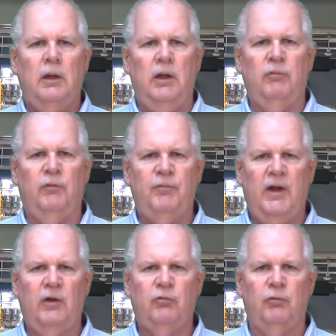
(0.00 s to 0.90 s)
Even
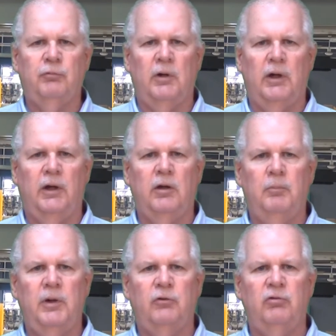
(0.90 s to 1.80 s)
faster drying
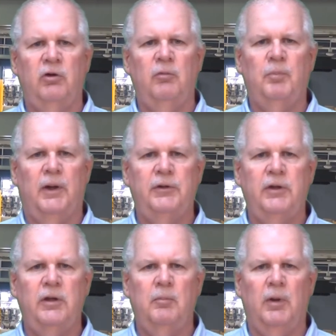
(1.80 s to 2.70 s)
can be achieved by
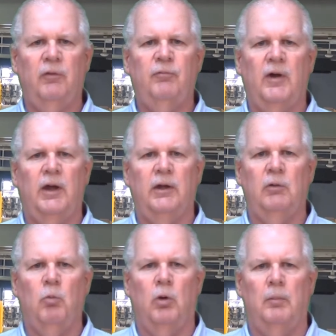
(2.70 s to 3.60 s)
dehumidifying
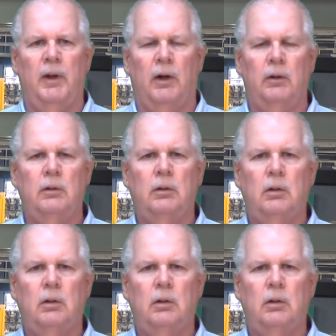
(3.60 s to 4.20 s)
the warm air.